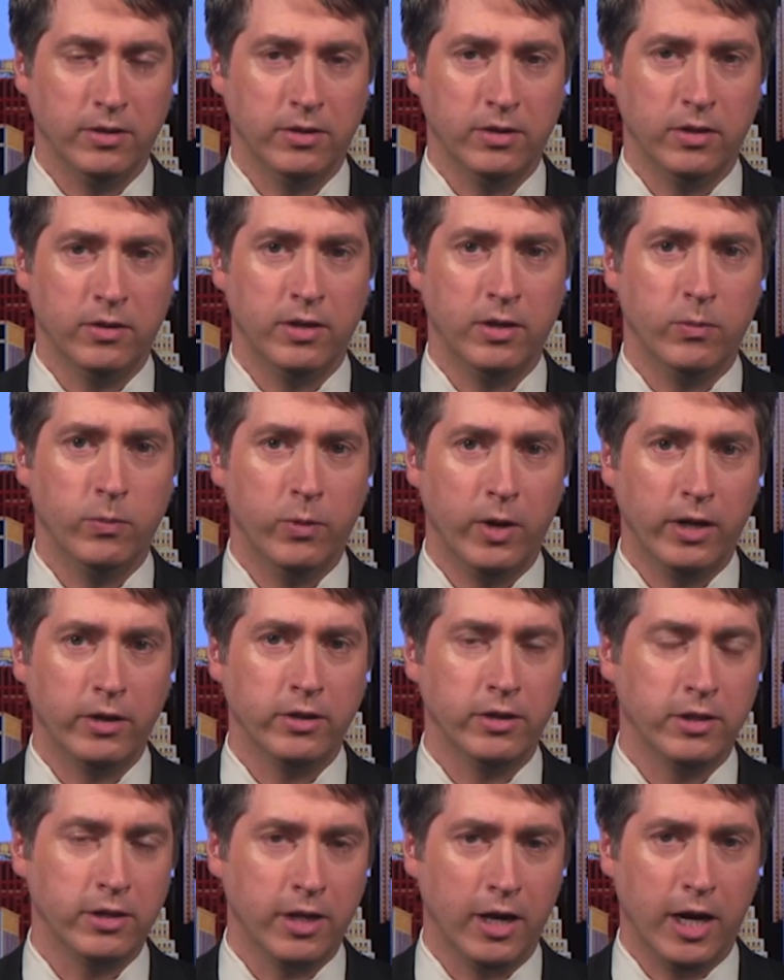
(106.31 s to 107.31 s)
So he
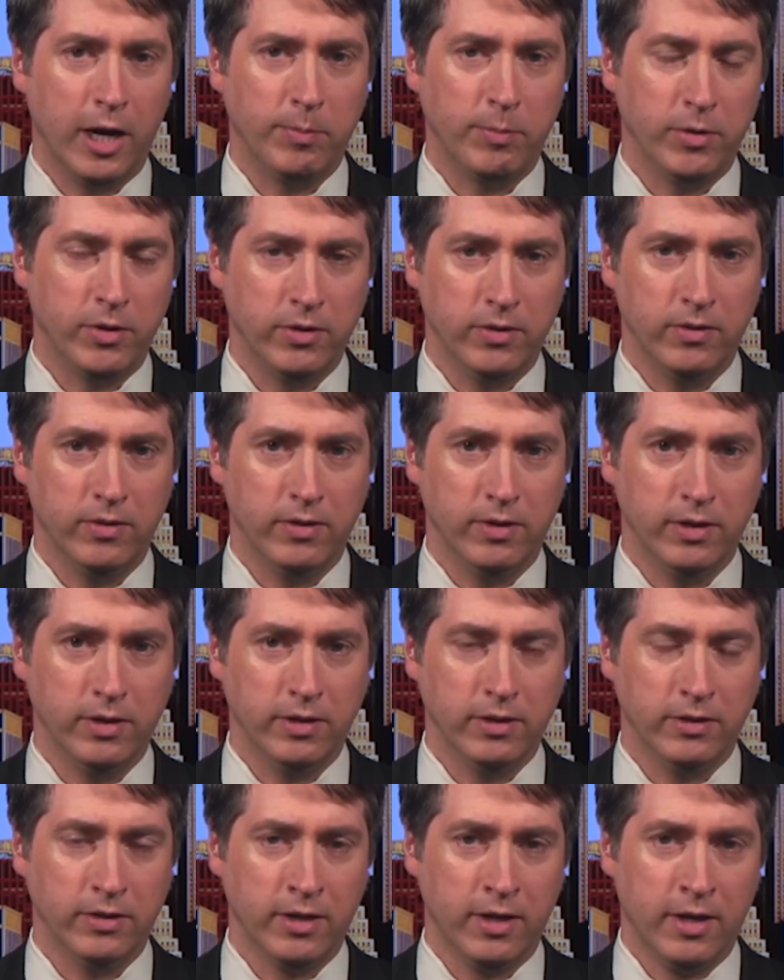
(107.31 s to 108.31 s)
relished
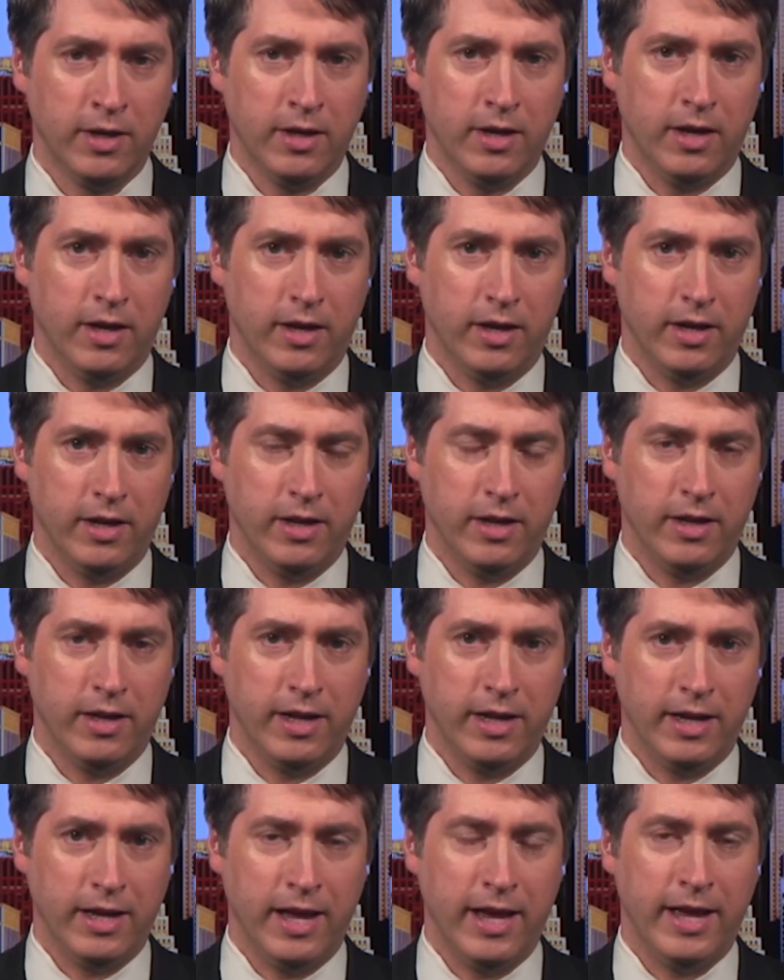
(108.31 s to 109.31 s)
opportunities
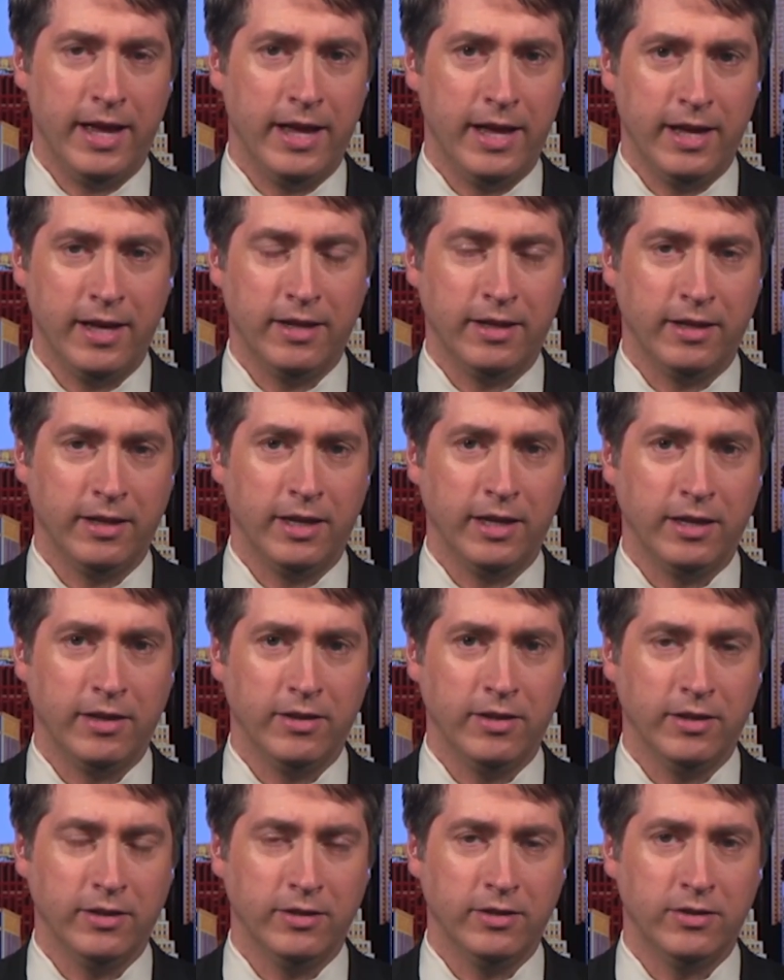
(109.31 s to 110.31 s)
that he had like
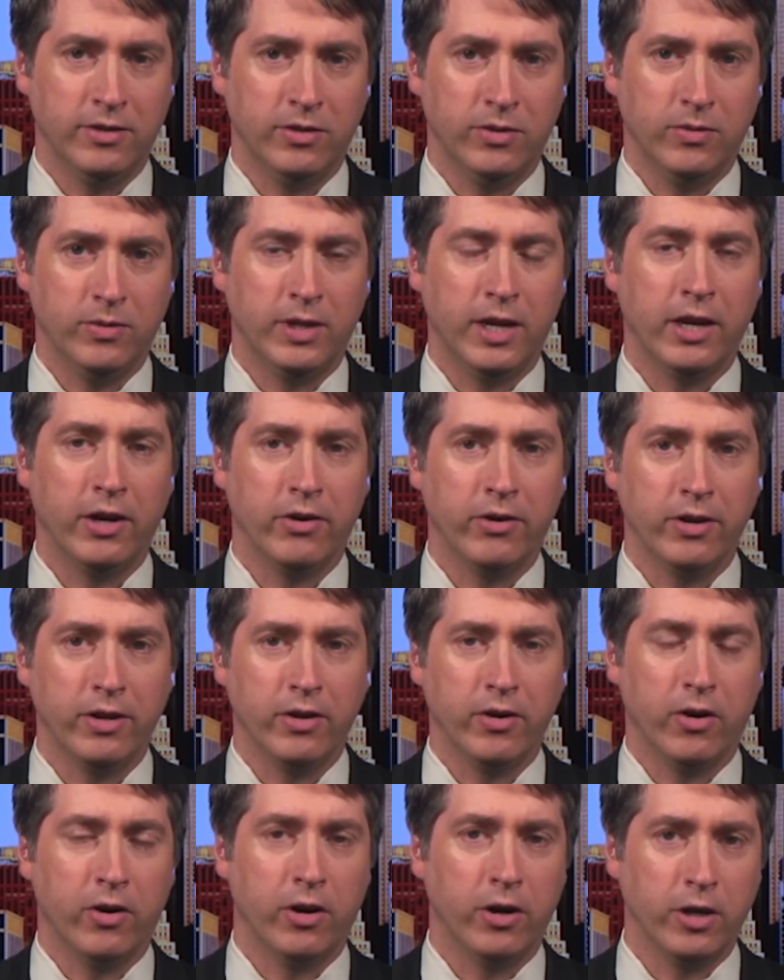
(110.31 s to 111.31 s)
this to carry
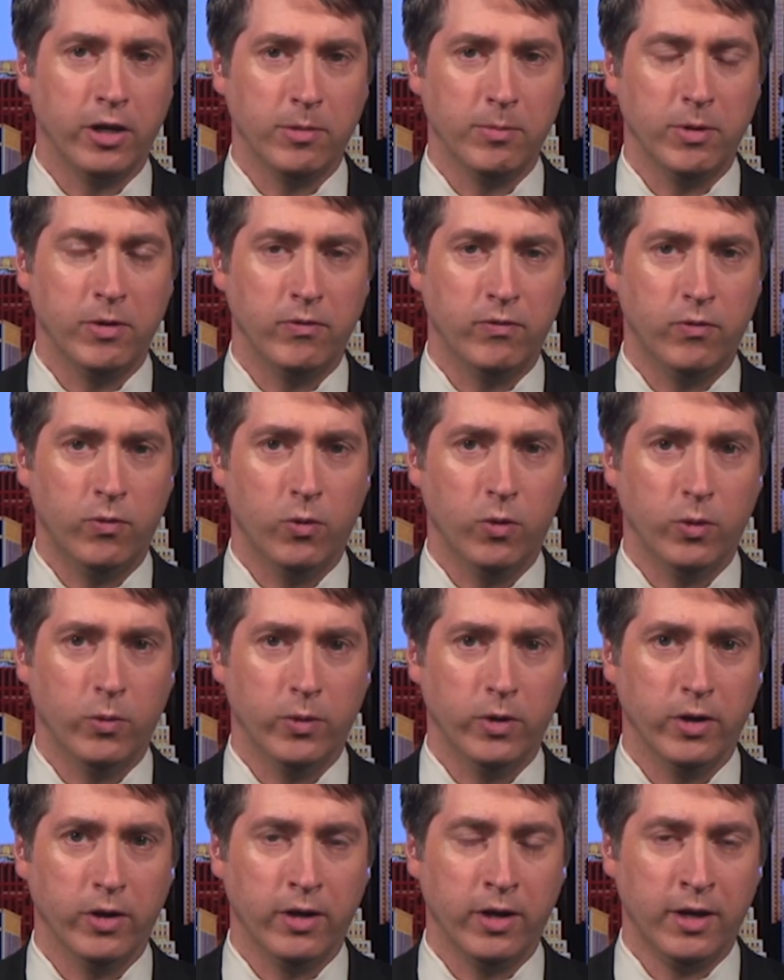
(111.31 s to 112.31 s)
an argument
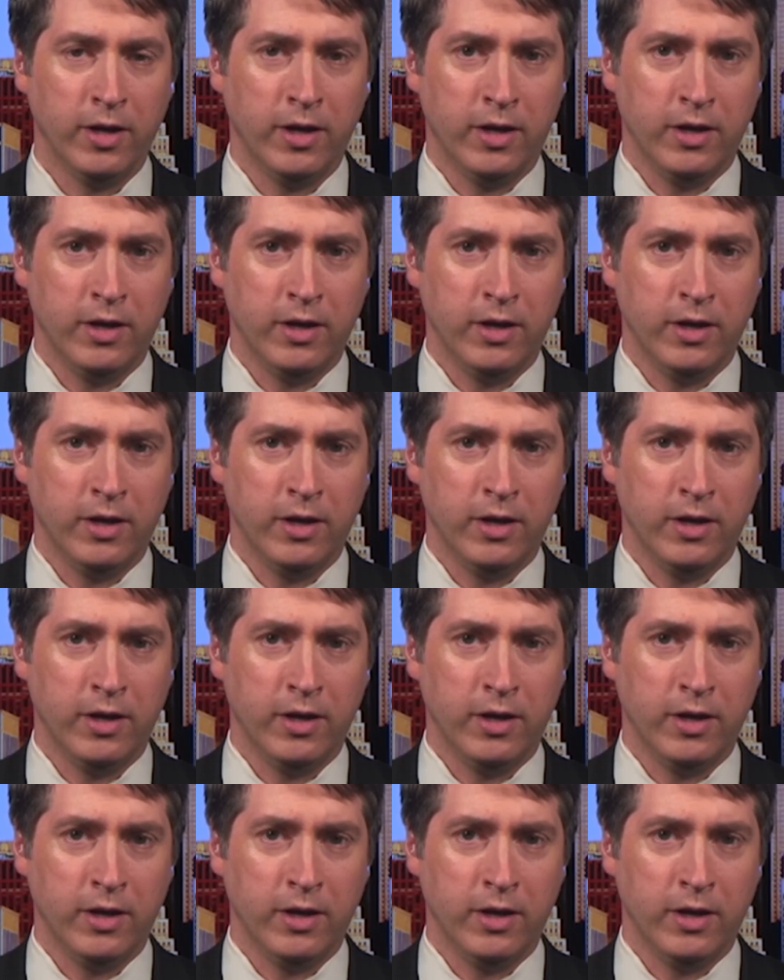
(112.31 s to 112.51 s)
forward